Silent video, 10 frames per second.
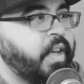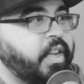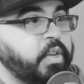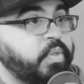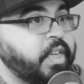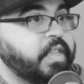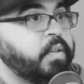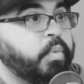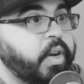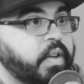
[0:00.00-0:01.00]
and you think it's
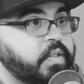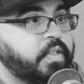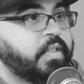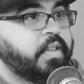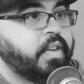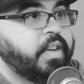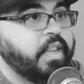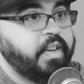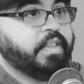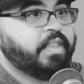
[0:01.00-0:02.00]
someone else. And
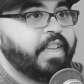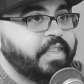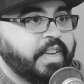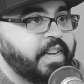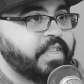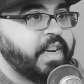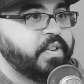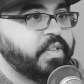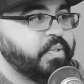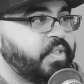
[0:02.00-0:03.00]
it's like, it kind of
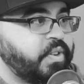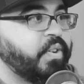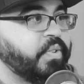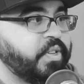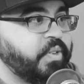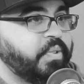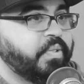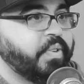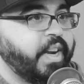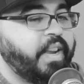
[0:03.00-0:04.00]
scares you. It startles you,
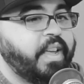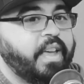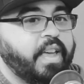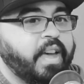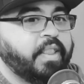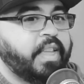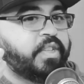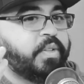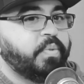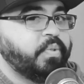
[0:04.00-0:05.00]
right? Unless you,